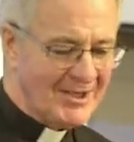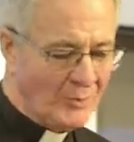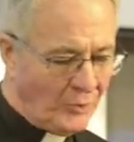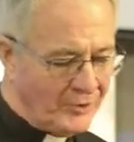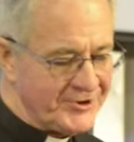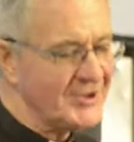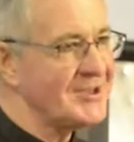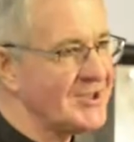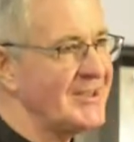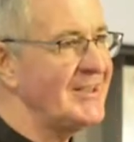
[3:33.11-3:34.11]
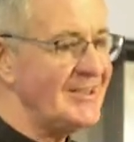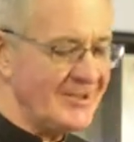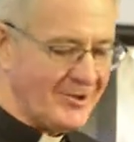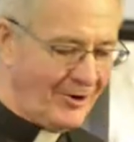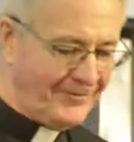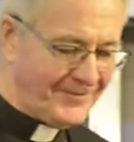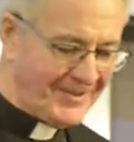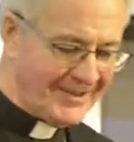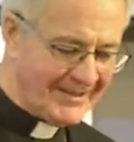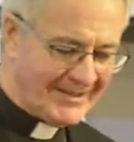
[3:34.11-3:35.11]
water, tea,
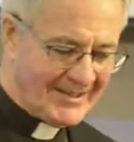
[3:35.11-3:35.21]
coffee,